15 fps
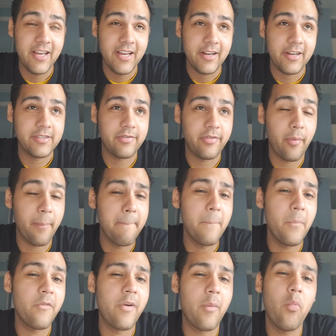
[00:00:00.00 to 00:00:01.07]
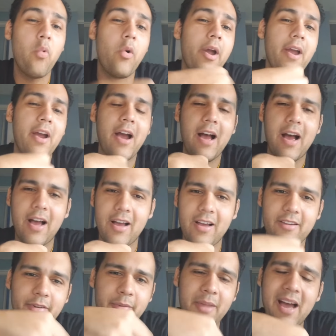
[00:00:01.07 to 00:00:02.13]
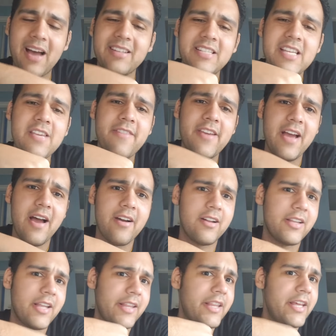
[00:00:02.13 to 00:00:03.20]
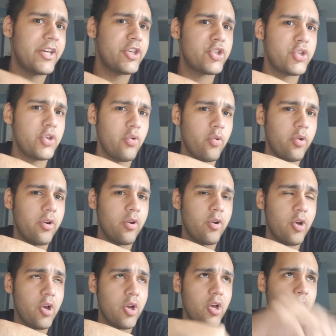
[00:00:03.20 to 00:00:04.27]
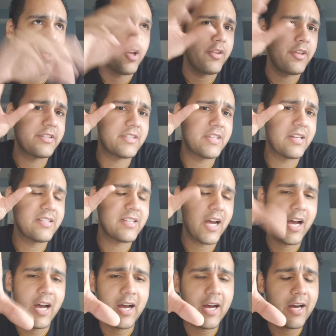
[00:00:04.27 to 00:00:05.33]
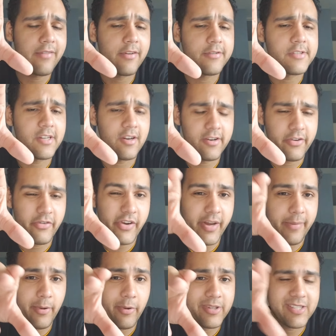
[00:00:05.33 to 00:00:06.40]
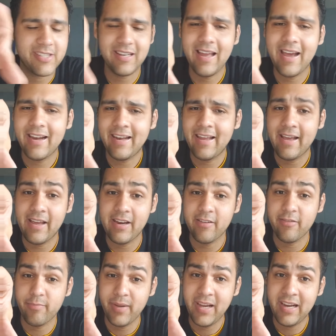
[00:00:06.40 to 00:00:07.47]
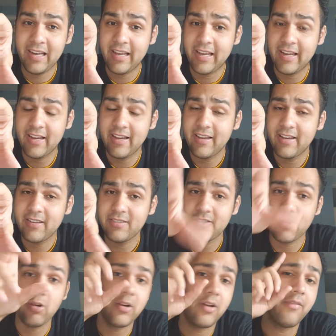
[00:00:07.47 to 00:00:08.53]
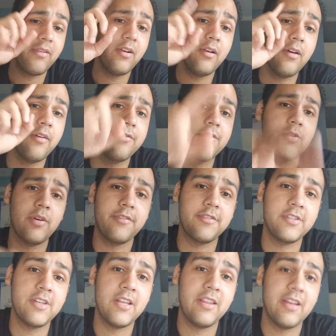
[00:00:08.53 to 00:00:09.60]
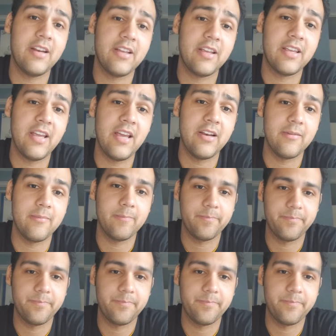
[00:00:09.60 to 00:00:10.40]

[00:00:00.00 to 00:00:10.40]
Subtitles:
Because from the TV angle that they showed, the center half of Saudi Arabia was slightly ahead of Bailey. So I would have loved to have seen that again.